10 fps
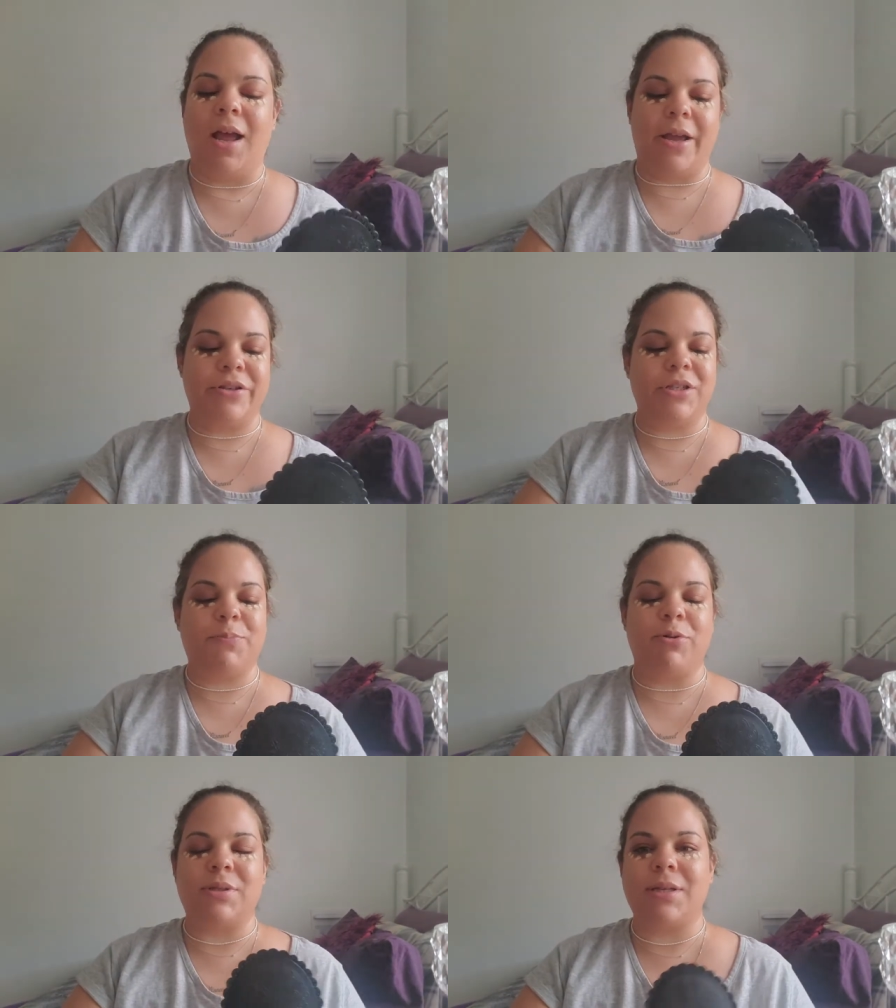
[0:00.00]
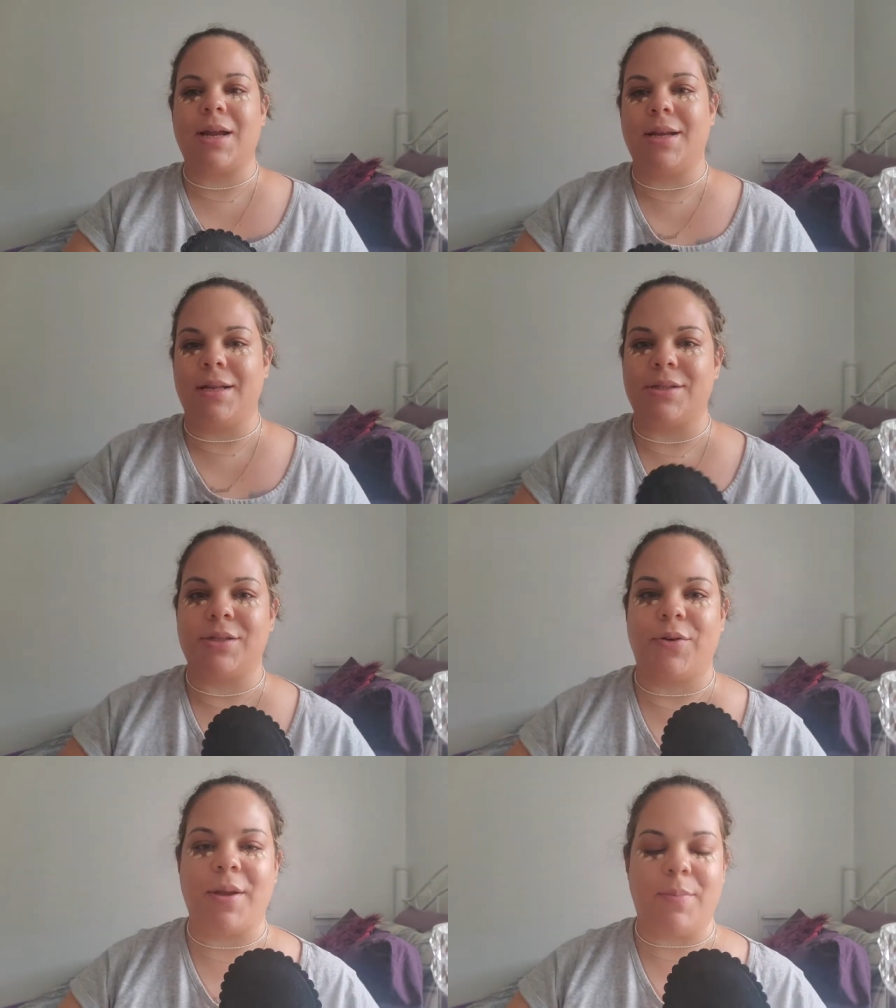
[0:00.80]
I just posted on
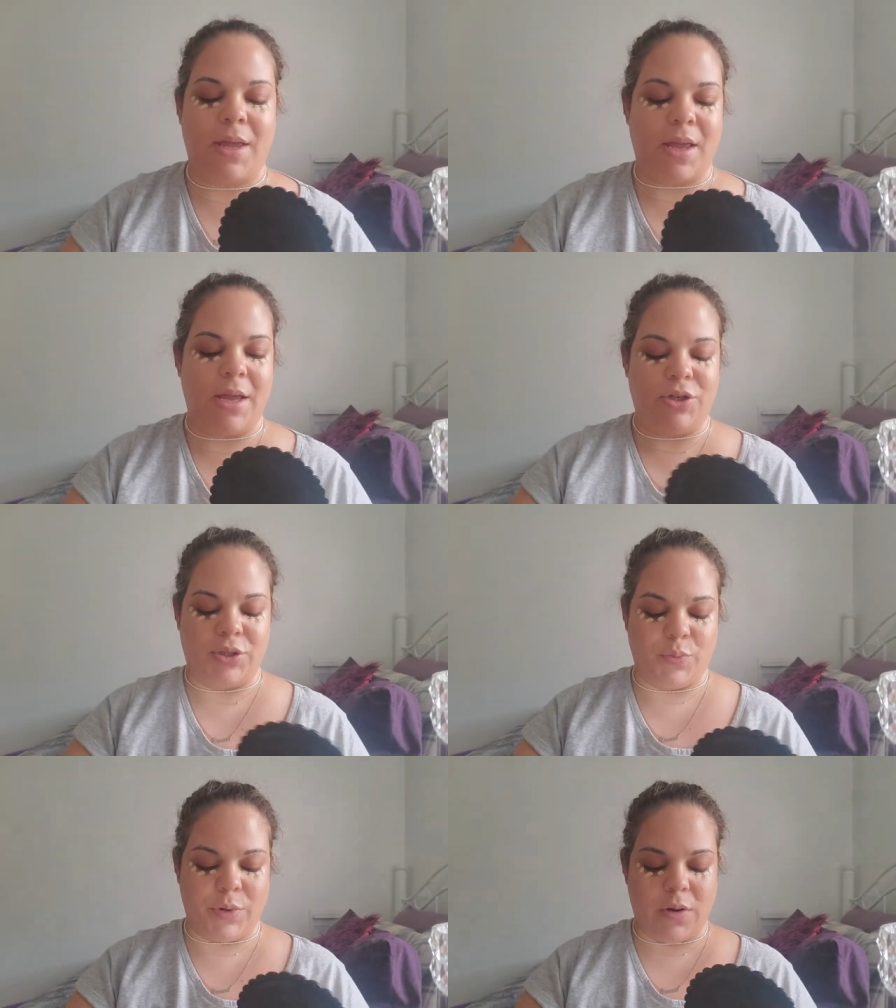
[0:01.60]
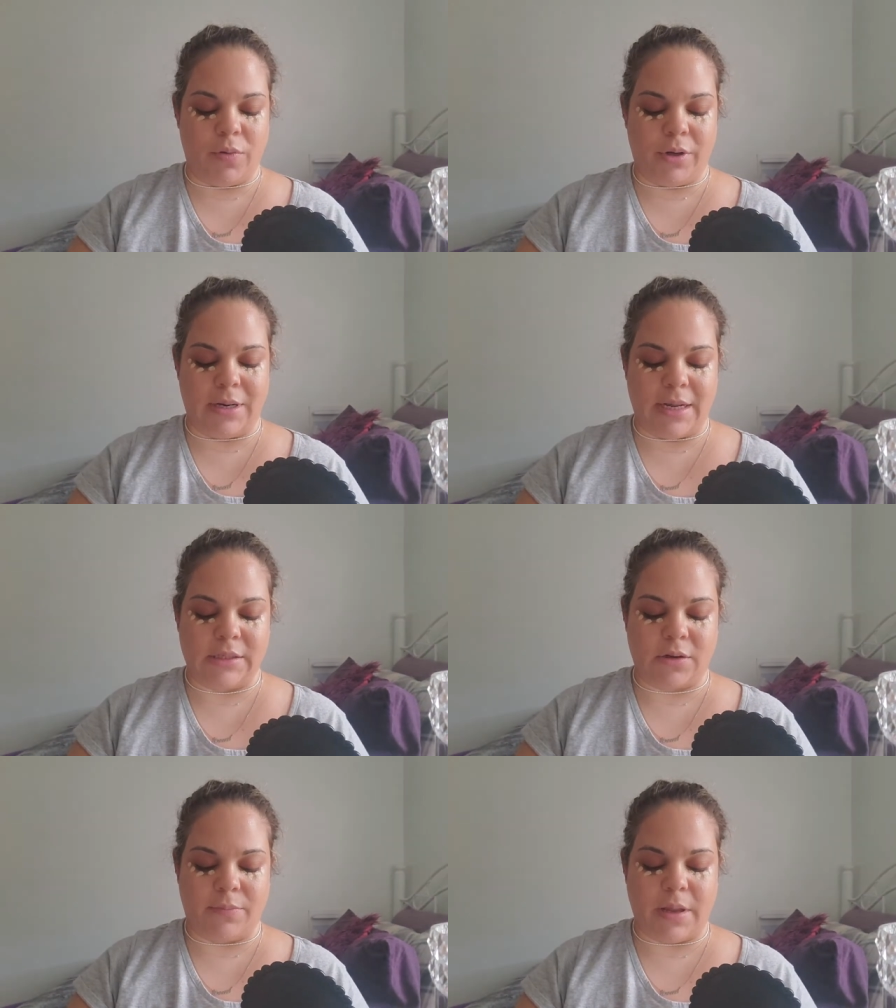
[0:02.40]
Instagram, like, I just
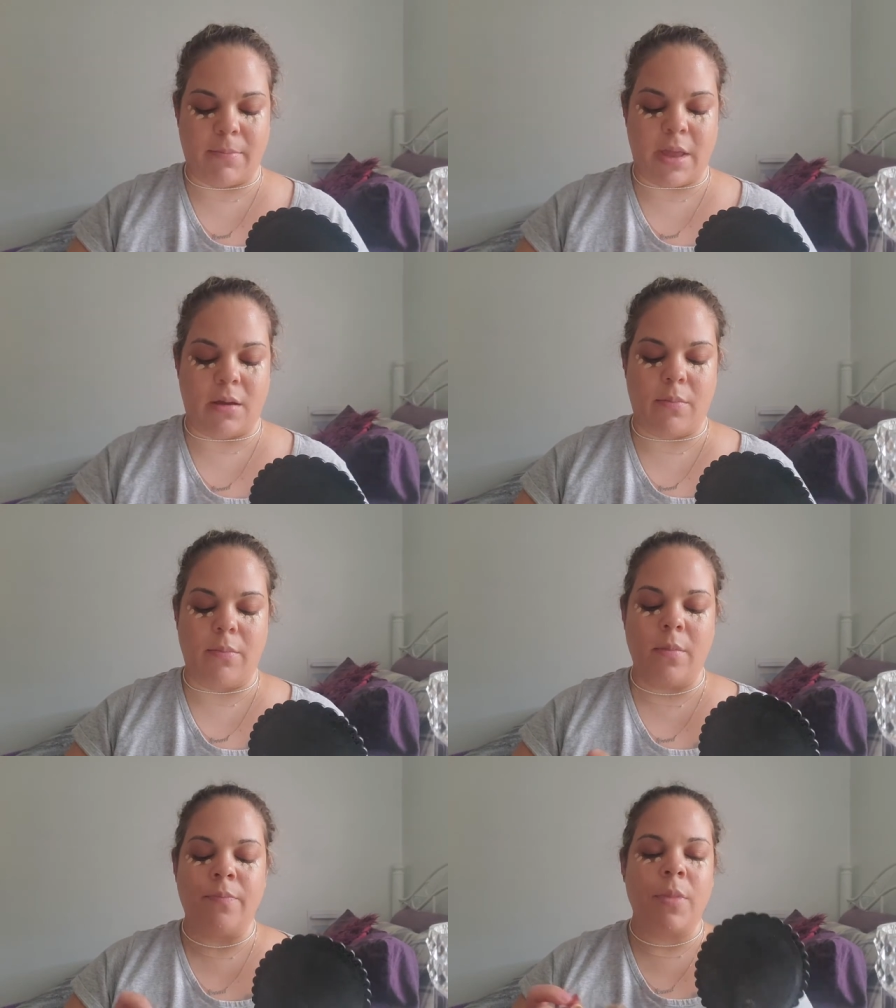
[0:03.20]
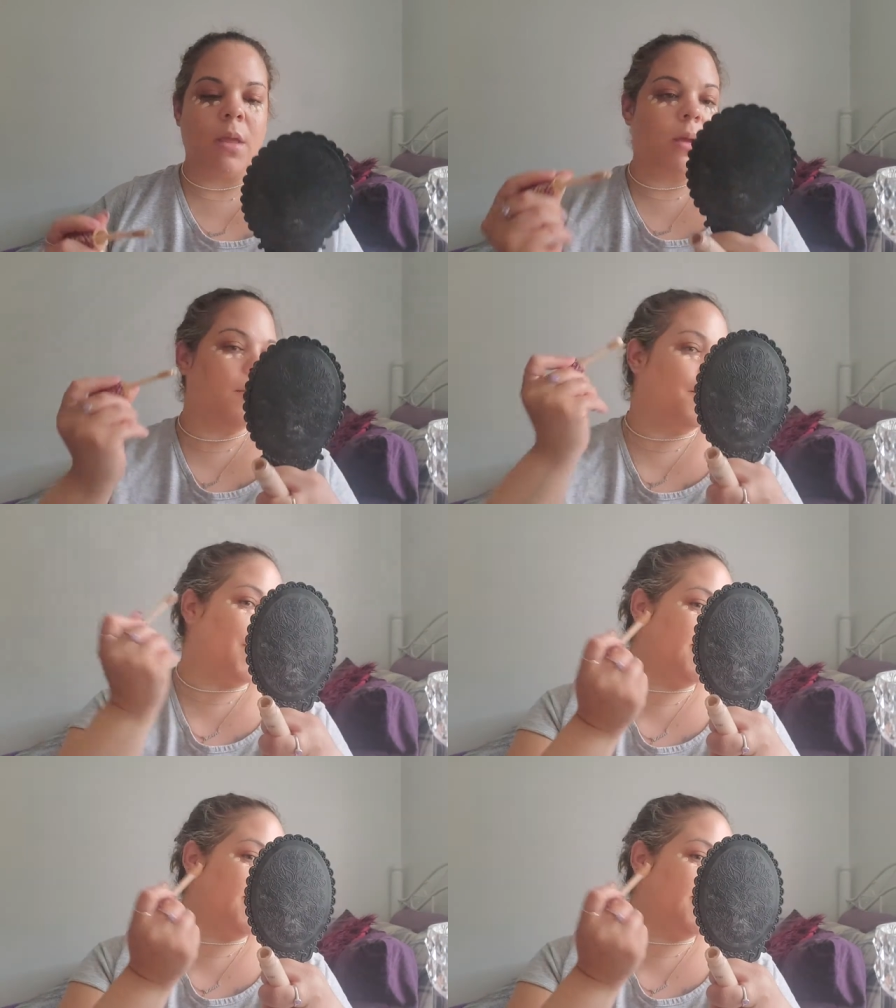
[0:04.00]
reorganized all my makeup. But my